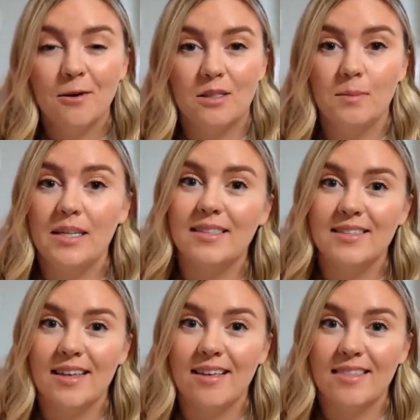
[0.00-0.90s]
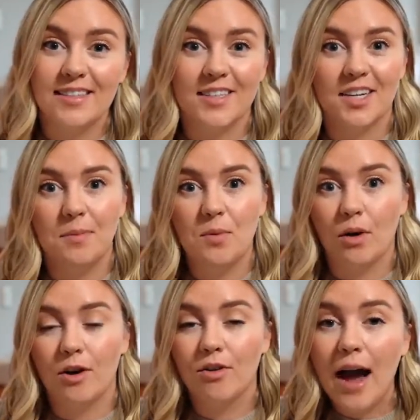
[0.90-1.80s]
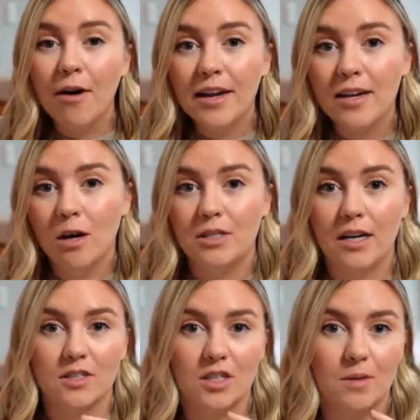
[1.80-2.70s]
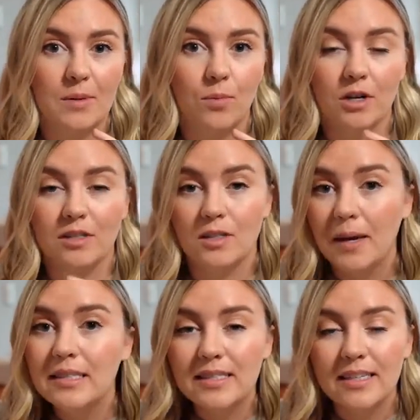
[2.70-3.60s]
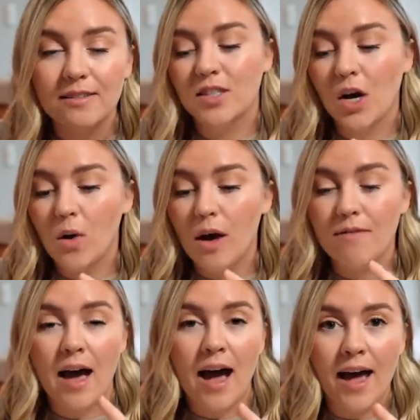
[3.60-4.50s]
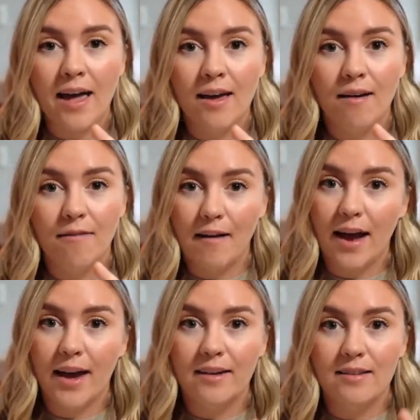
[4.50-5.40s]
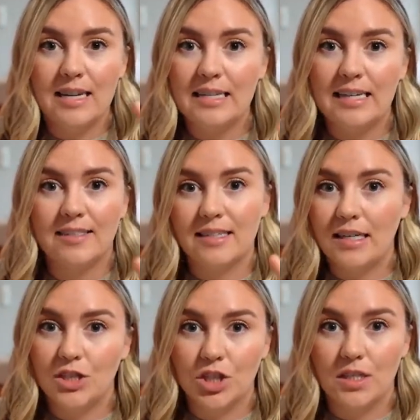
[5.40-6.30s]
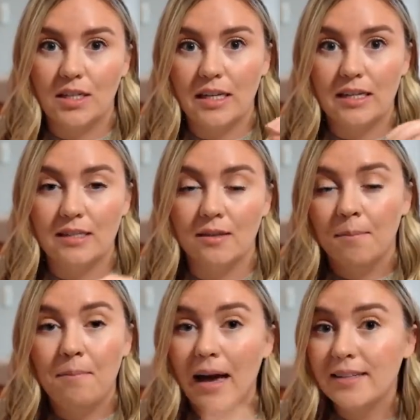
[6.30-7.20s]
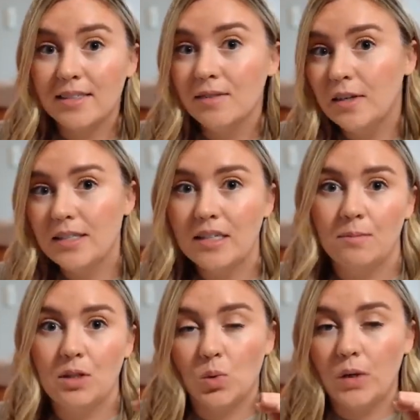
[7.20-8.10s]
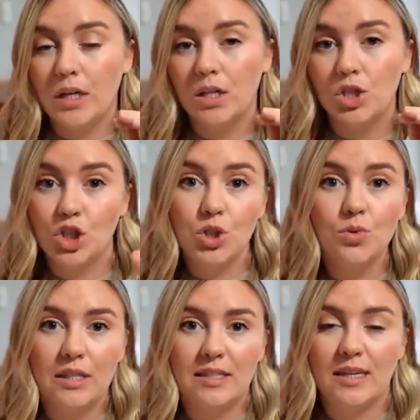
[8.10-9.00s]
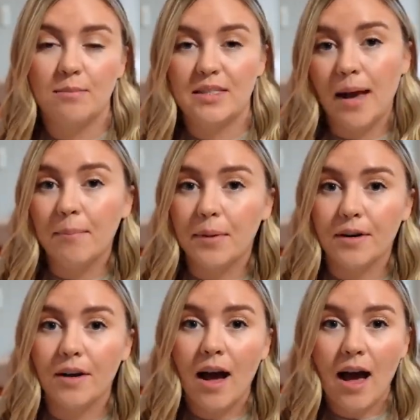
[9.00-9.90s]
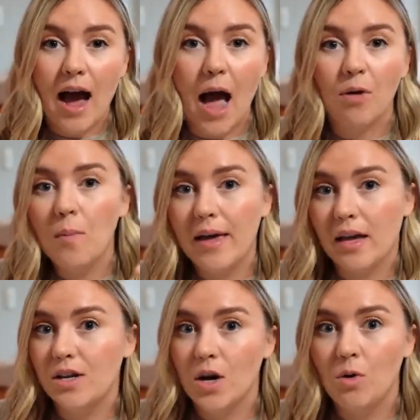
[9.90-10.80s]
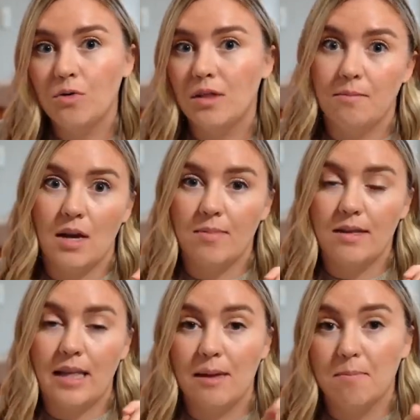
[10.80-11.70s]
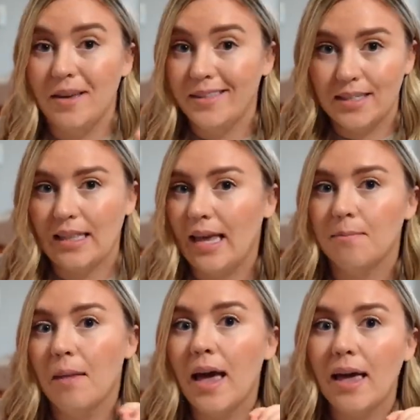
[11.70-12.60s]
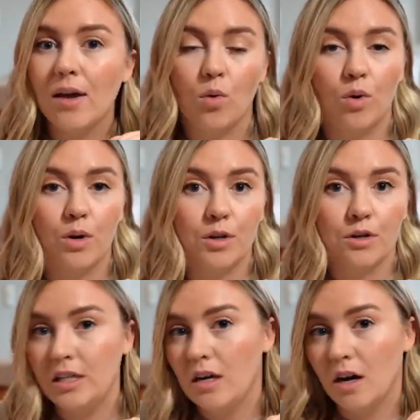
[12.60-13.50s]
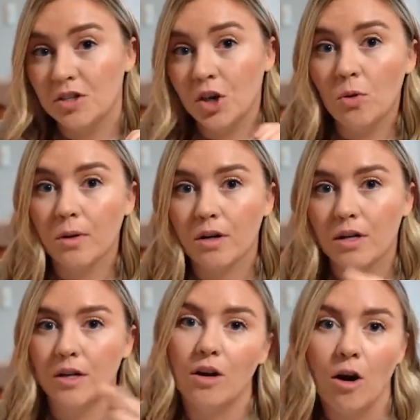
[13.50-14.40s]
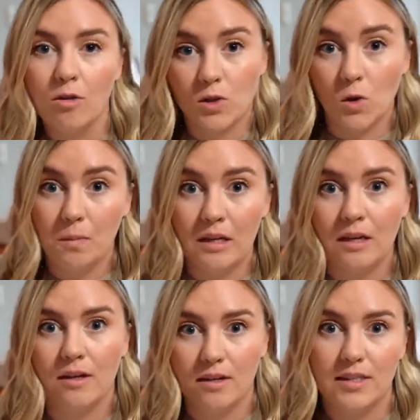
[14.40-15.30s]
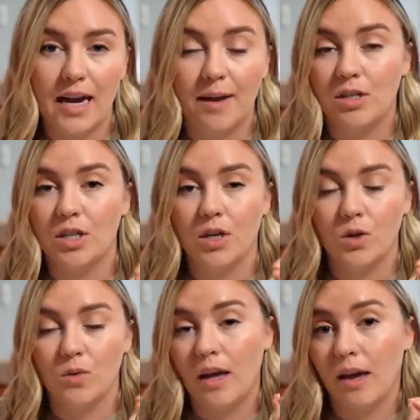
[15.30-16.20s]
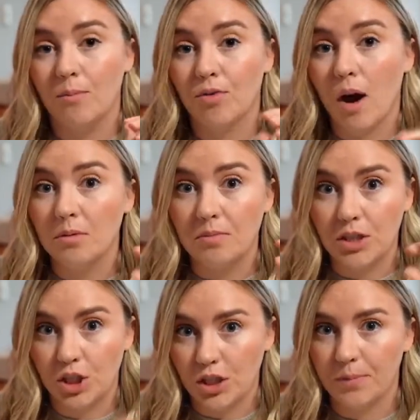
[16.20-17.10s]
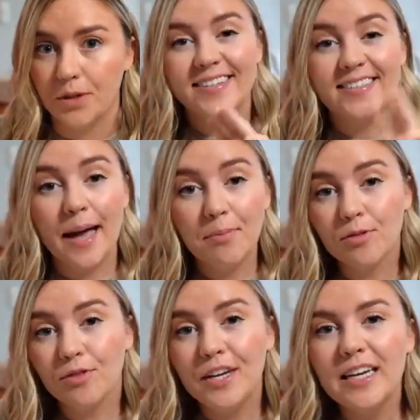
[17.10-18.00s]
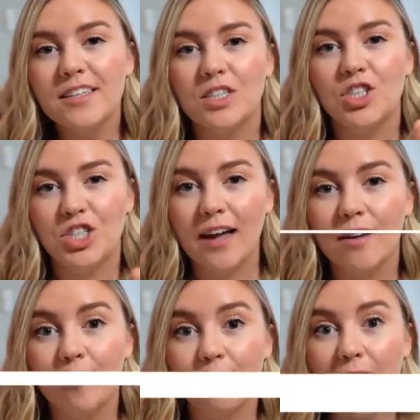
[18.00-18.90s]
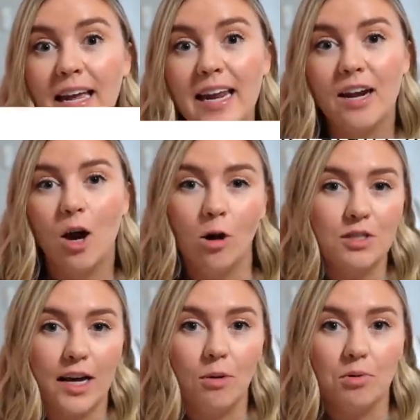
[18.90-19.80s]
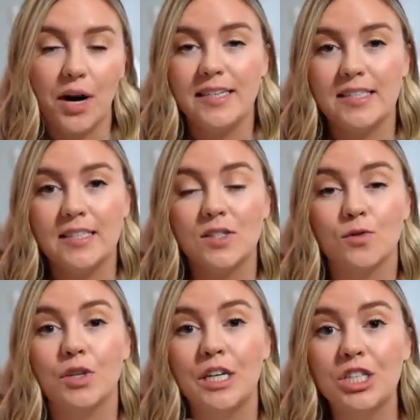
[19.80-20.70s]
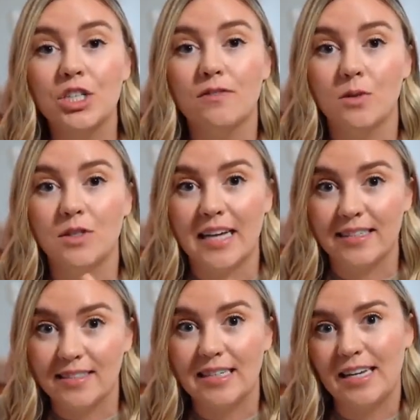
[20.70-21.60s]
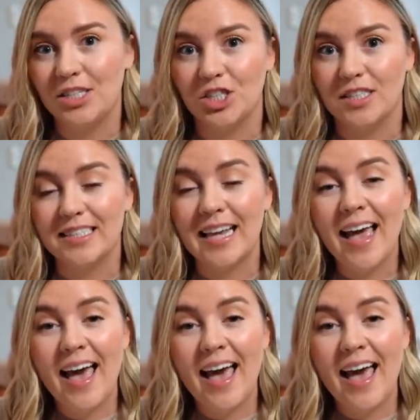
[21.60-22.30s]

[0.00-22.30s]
which means that things are going to be more crowded, hotels are going to be more expensive. So if I find that a destination is best to visit between June and September, I will make a note that maybe like mid to late May or early October could also be a good time to go and probably cheaper. Step 3 is to check flight and hotel prices for each of those destinations